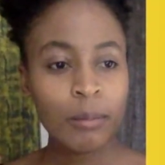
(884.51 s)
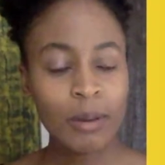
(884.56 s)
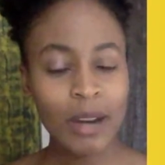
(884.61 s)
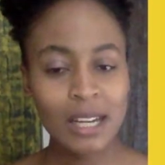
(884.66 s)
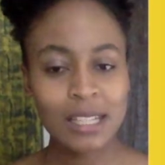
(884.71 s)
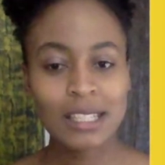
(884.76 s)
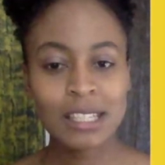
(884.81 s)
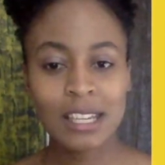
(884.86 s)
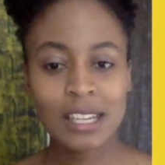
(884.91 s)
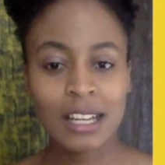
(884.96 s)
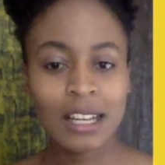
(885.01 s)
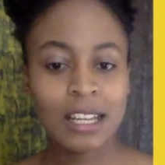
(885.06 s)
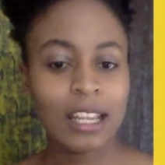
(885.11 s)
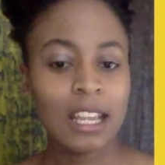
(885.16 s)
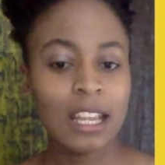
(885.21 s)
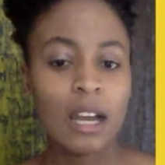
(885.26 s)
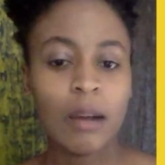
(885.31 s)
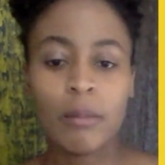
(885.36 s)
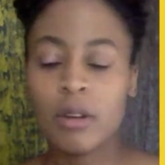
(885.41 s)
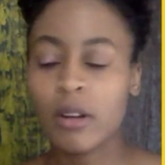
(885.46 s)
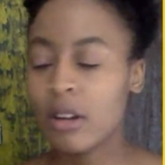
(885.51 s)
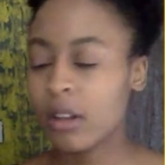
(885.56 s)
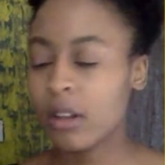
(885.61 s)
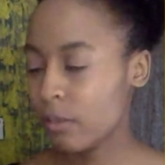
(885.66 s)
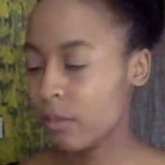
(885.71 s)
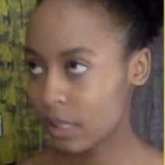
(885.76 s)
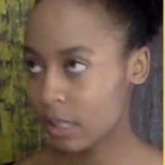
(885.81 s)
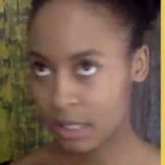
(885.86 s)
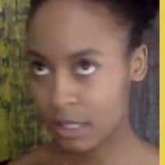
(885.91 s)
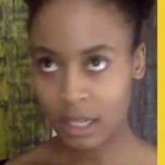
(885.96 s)
Practically, I'm not
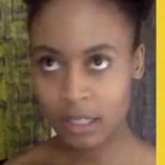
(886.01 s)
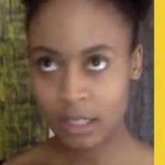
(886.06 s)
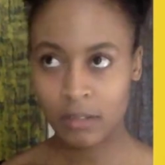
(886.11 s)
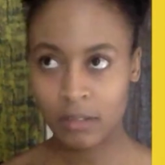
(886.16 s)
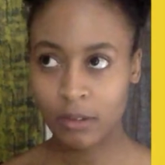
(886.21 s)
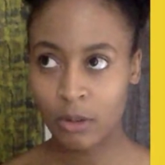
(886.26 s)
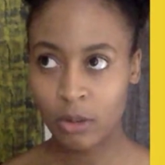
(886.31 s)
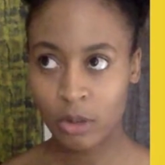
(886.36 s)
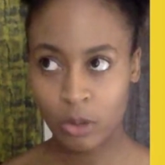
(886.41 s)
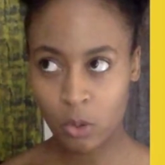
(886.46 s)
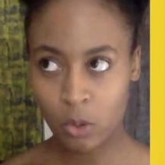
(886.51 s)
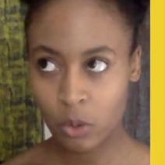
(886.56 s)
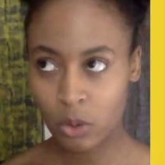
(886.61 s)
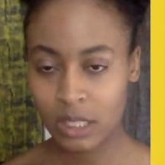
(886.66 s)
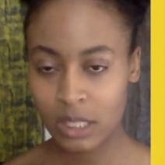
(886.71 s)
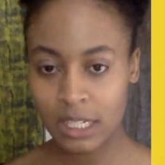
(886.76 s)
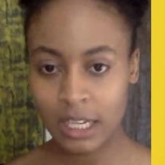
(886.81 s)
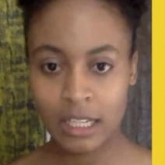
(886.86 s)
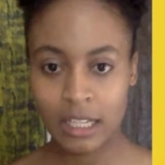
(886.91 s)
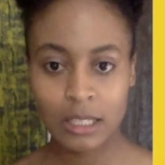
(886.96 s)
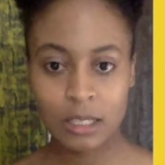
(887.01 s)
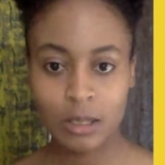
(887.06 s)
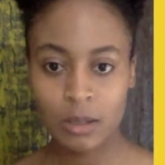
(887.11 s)
going to be studying the whole day.